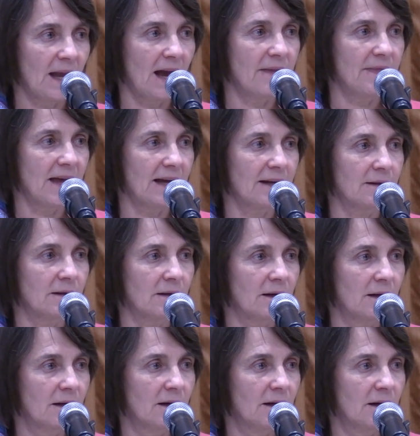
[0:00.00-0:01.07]
And then
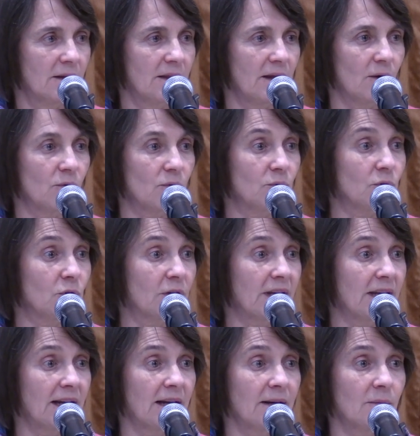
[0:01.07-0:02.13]
they're
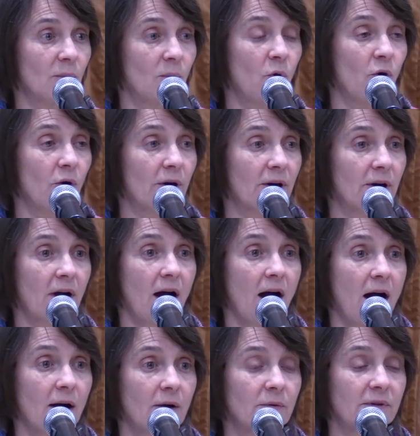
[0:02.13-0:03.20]
looking at more
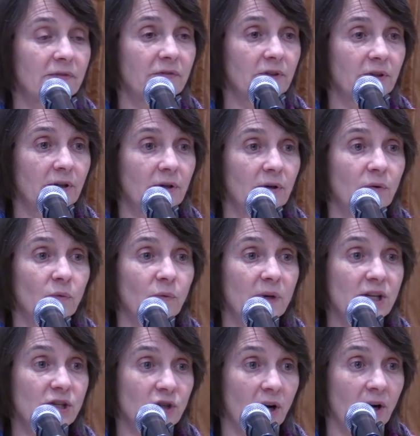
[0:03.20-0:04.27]
aquifer
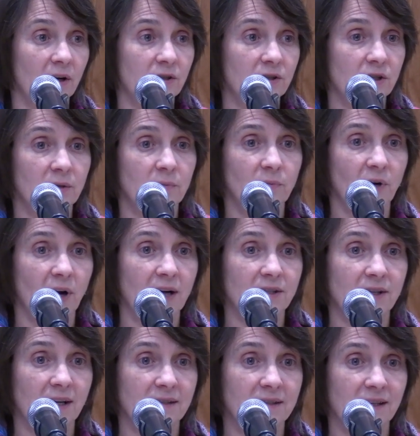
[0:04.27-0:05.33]
recharge
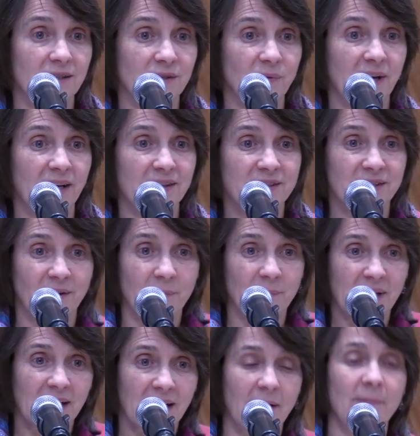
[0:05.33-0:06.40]
projects as well. So I'm
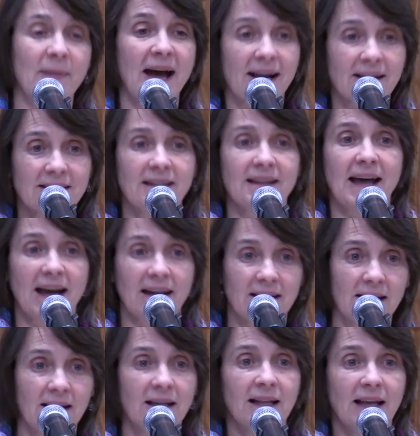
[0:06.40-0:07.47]
gonna come back to that,
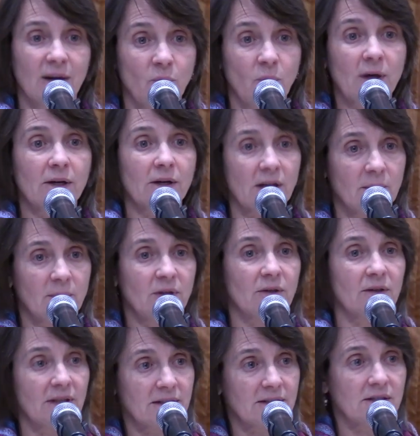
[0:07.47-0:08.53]
like what are
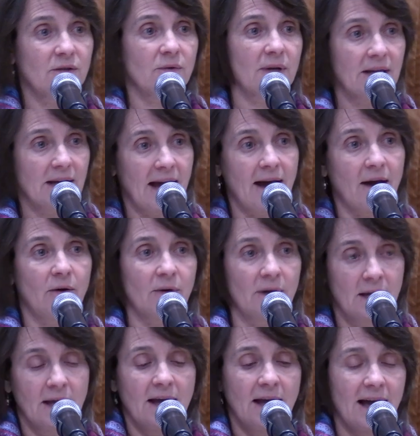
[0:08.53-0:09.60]
communities doing now
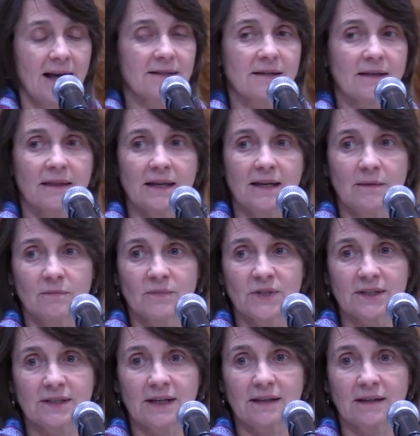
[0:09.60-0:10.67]
as a theme
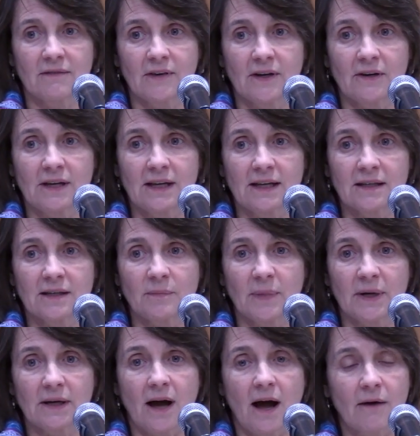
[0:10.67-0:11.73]
just at the very end.
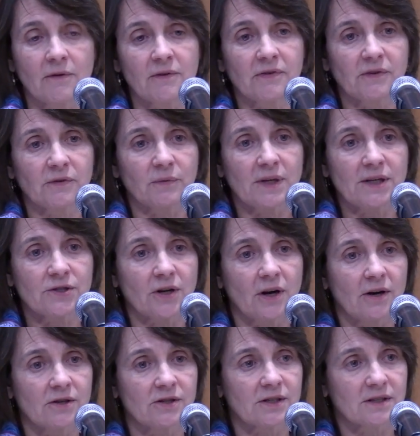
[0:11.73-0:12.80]
But aquifer
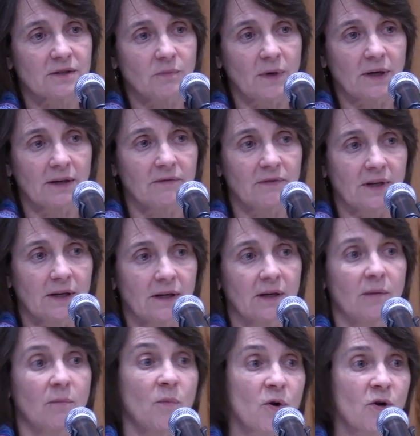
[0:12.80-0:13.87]
recharge is one of the
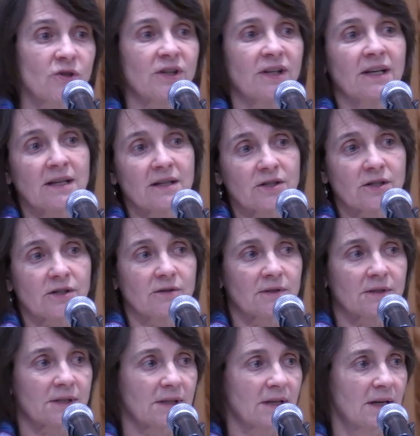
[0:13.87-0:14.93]
emerging
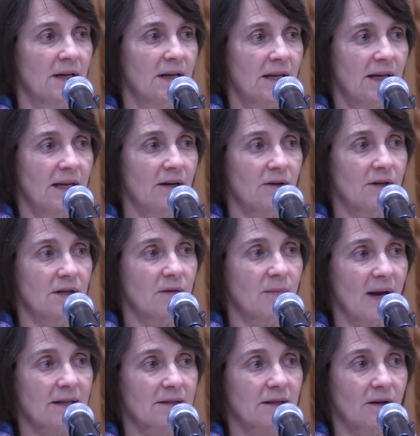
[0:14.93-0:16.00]
issues here in New
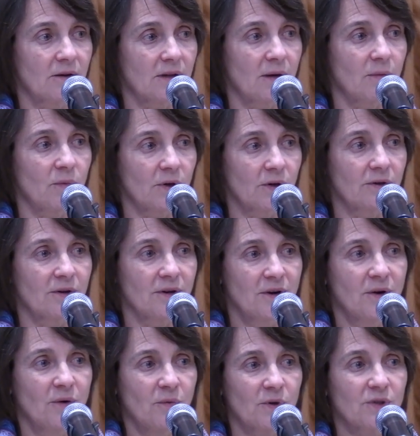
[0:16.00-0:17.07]
Mexico that
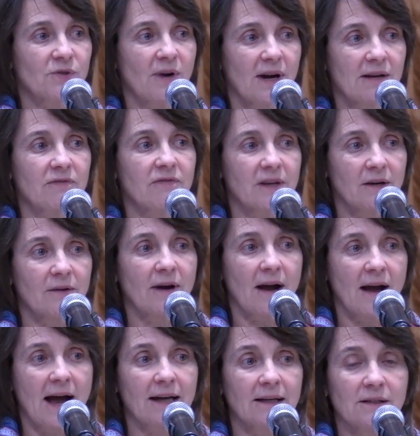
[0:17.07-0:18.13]
we're trying to figure out
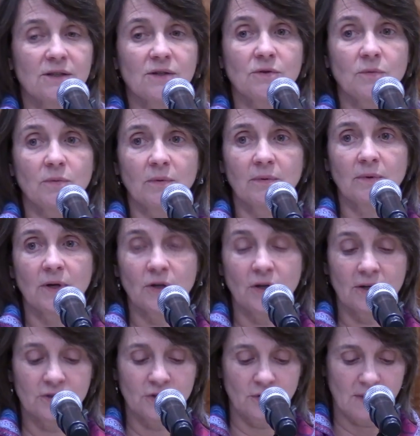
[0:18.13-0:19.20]
how to
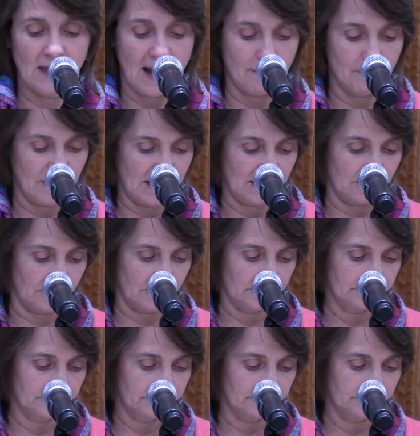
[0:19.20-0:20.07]
do that better.